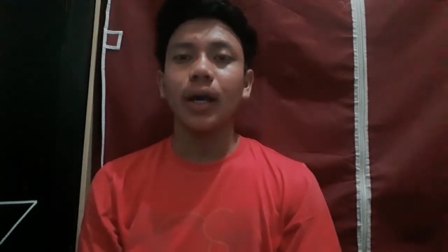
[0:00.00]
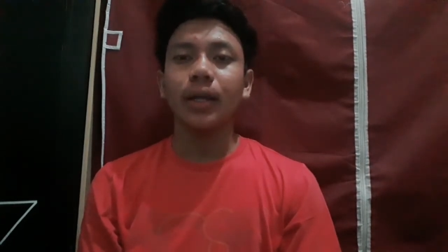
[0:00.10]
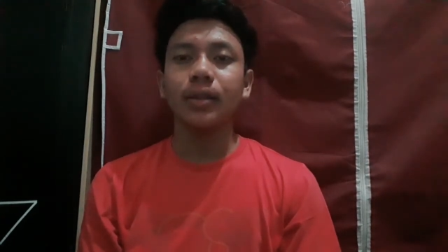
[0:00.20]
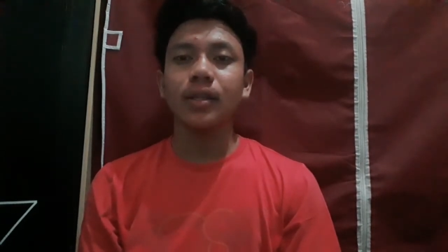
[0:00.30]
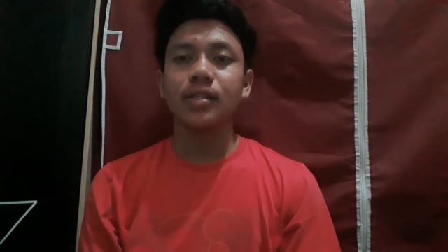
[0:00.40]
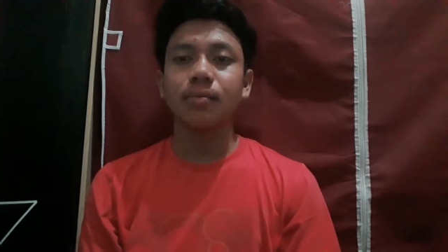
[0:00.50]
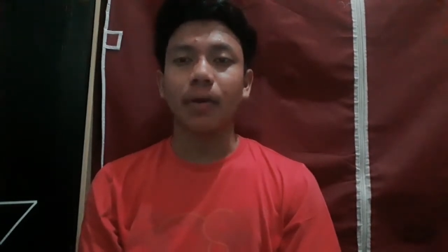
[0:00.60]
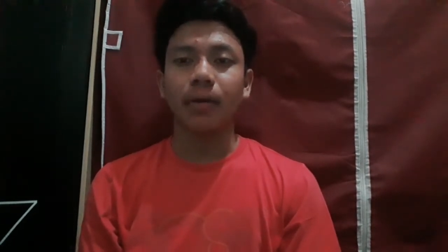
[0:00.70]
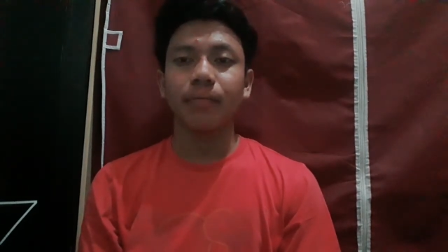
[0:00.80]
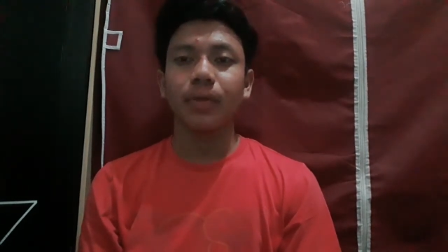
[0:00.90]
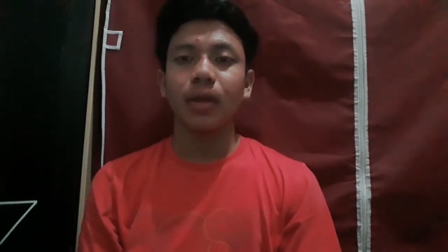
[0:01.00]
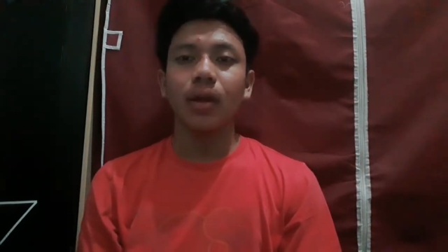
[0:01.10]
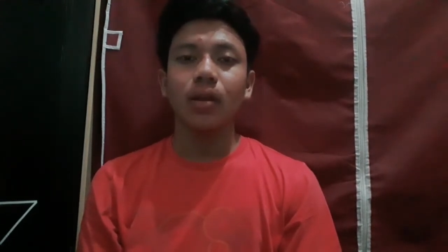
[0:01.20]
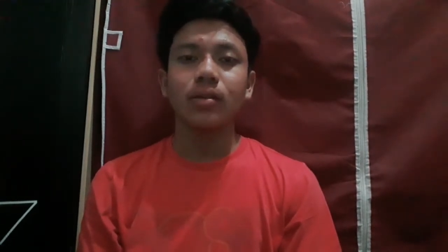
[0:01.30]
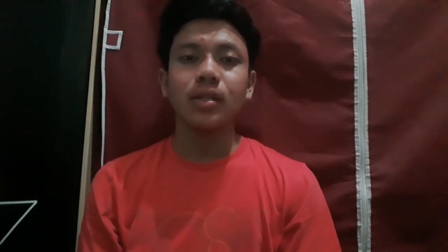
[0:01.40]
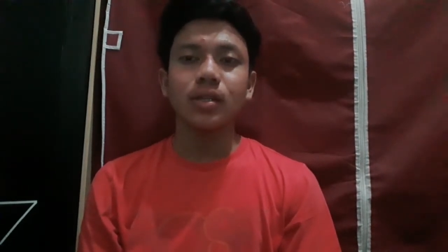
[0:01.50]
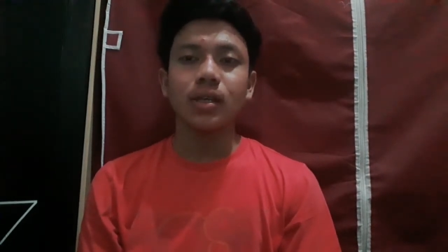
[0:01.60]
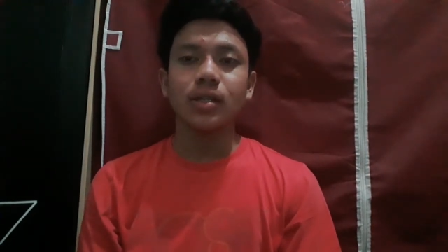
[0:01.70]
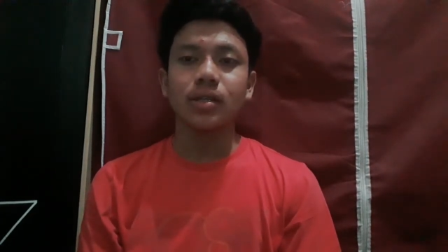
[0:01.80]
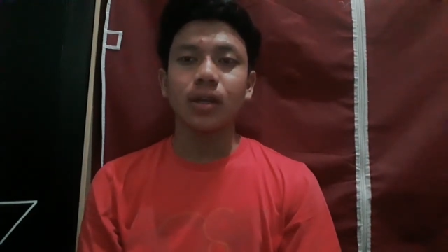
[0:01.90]
In this brake, this
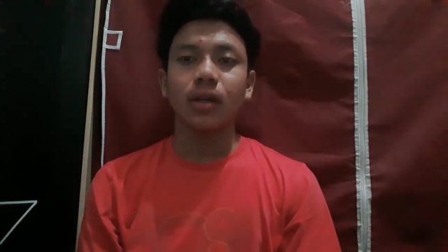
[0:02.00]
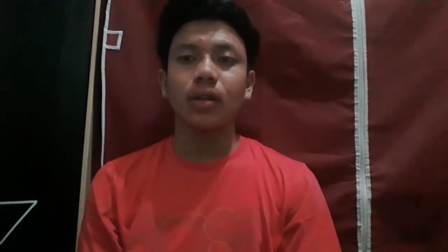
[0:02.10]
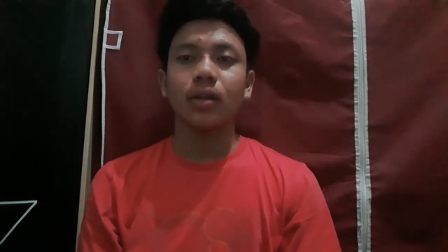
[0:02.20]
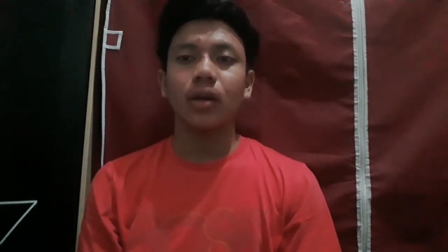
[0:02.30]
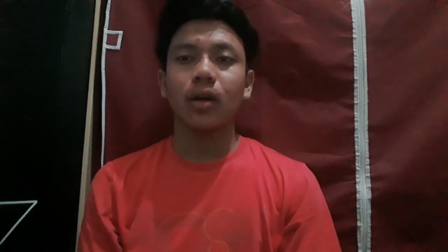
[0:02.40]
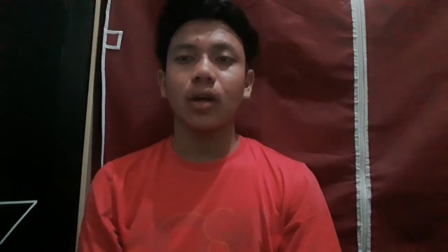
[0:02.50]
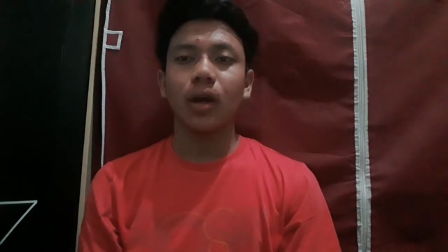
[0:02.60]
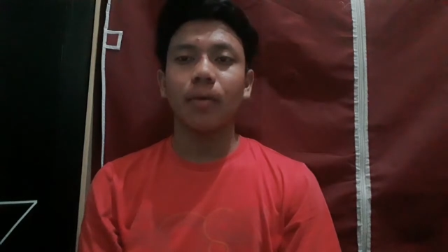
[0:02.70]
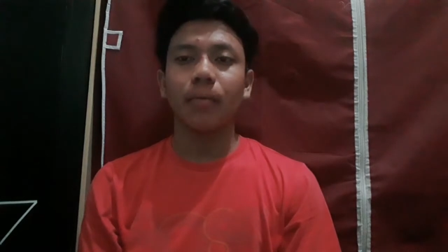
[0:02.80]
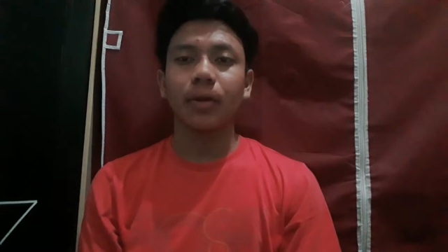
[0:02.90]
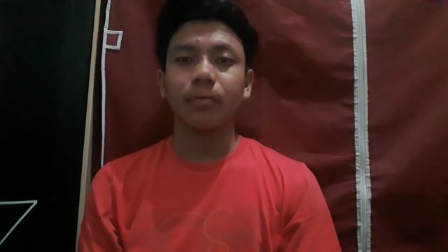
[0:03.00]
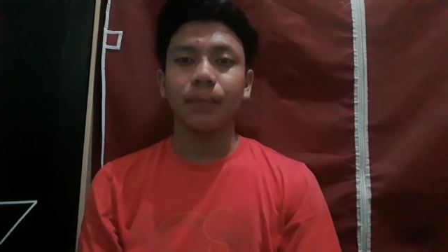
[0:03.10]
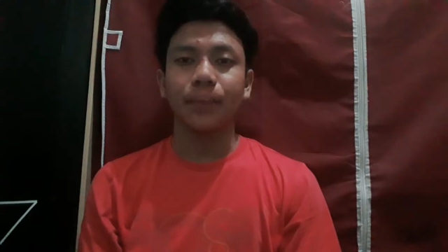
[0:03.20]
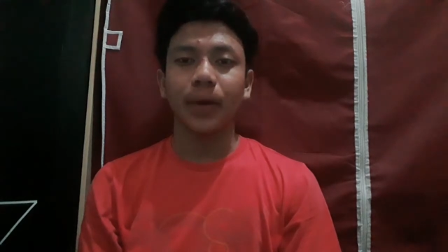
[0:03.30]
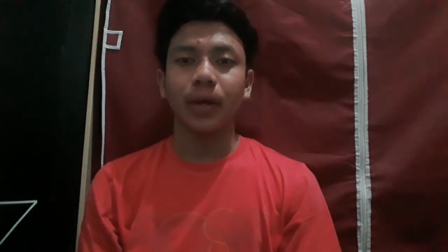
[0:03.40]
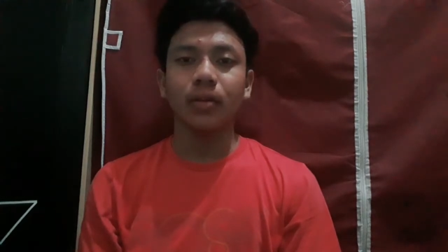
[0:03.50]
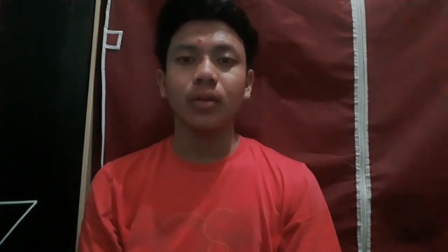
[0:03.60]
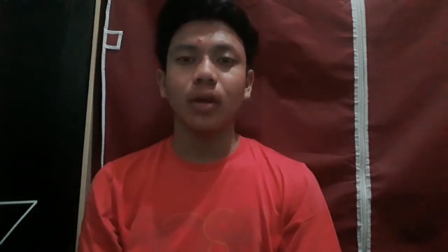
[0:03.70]
is called a brake pad.